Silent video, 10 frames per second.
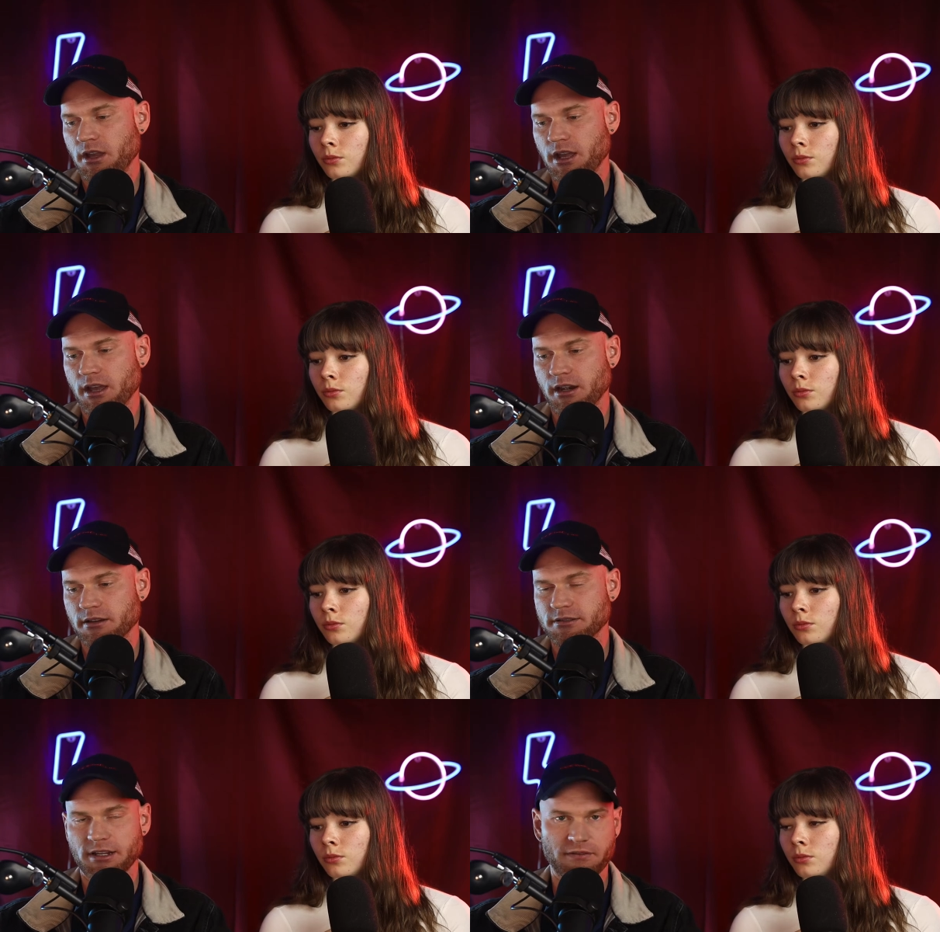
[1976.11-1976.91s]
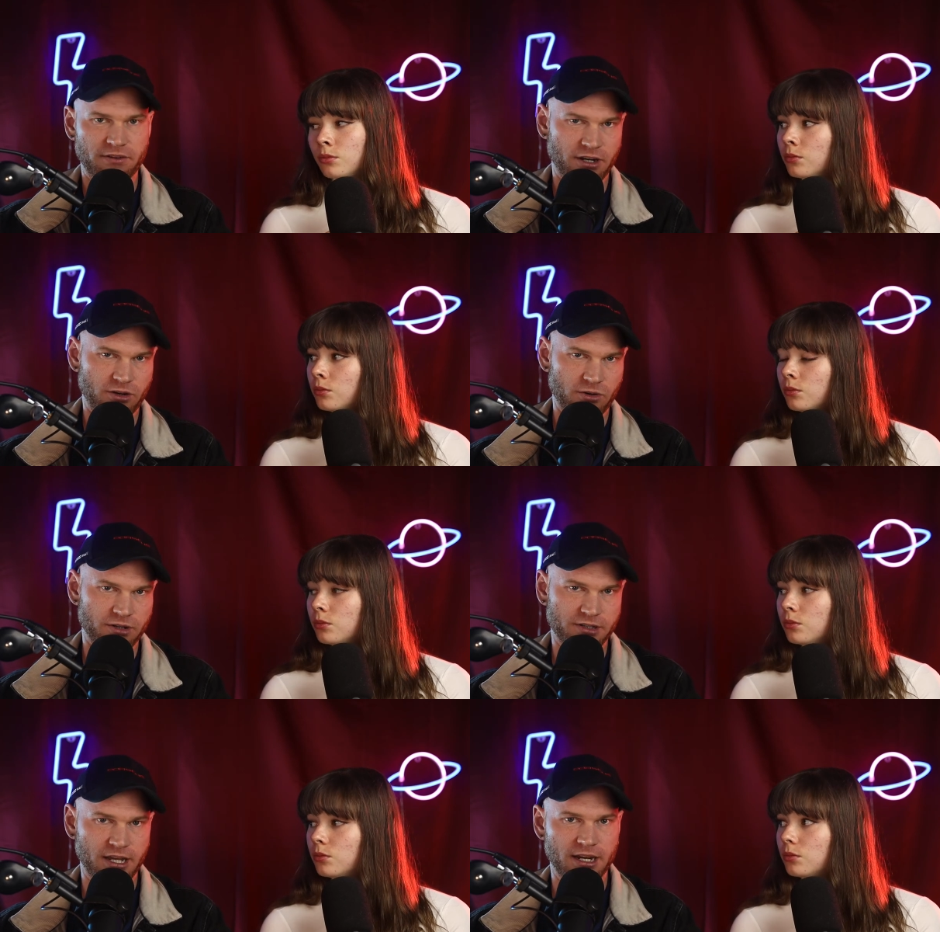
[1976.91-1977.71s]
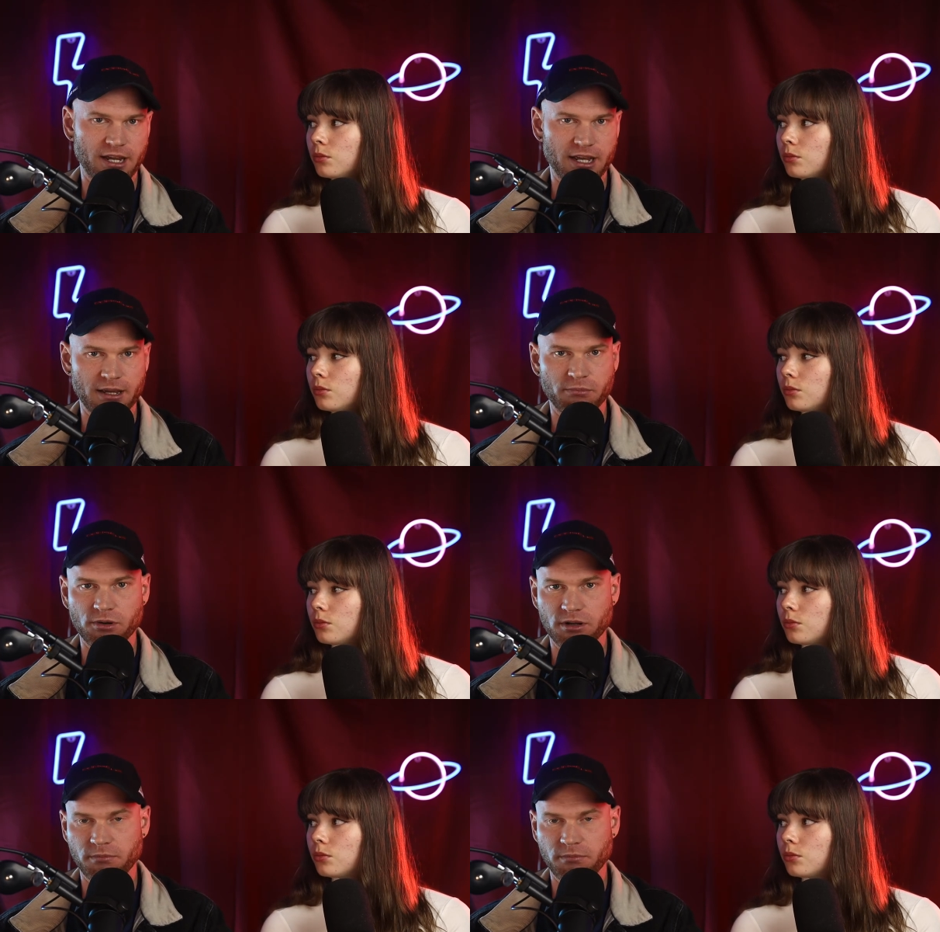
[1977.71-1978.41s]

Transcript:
Speaker 1: and it's like a video course and a book.